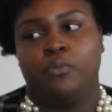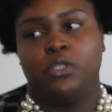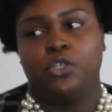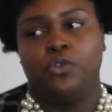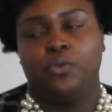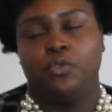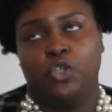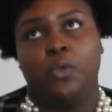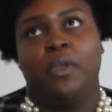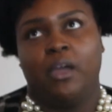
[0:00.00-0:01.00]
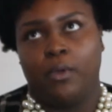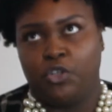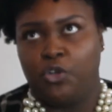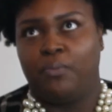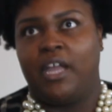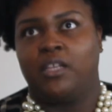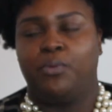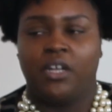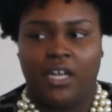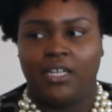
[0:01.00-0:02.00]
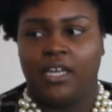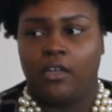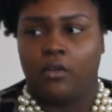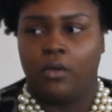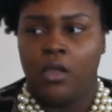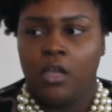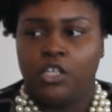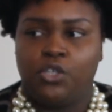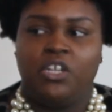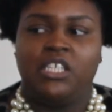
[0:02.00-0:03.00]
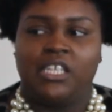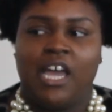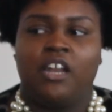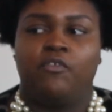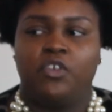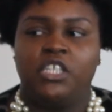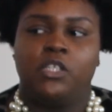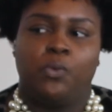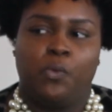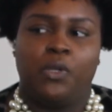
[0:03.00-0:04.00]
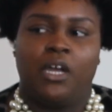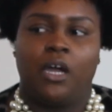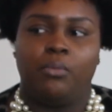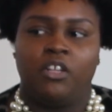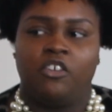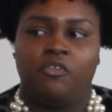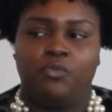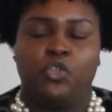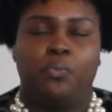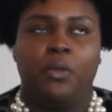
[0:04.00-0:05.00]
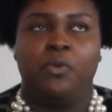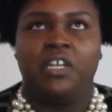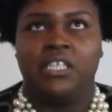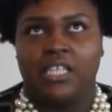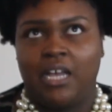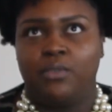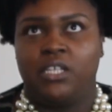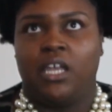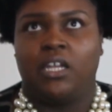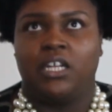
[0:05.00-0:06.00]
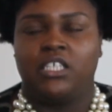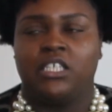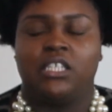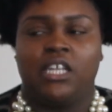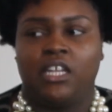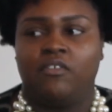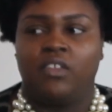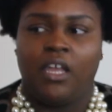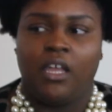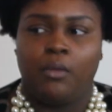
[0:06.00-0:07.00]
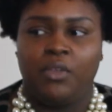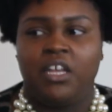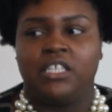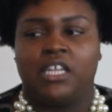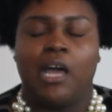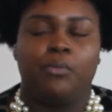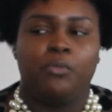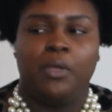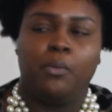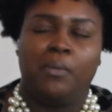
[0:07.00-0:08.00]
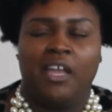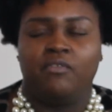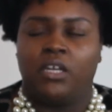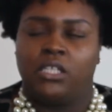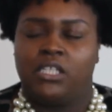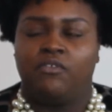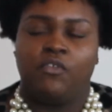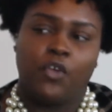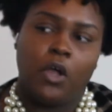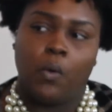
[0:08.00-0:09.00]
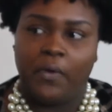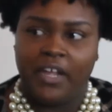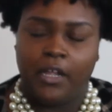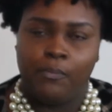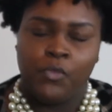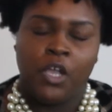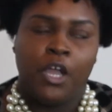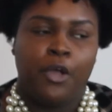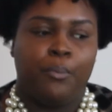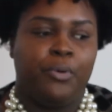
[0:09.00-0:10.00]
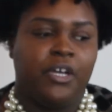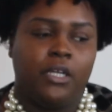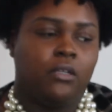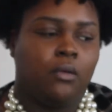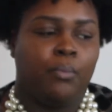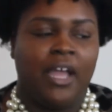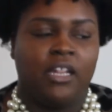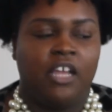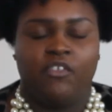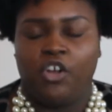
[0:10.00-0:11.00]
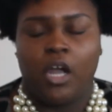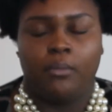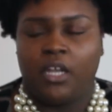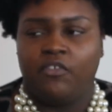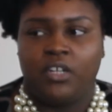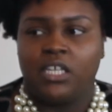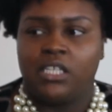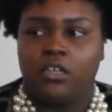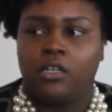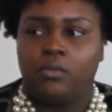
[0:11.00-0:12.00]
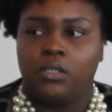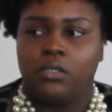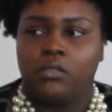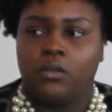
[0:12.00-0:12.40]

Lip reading: So you pick up a dirt bike to put a gun down. So these are the kind of voices we want to uplift so people can stop saying that's just a negative thing, because a couple of people may have done stuff the wrong way, but bike life and crime life are not synonymous.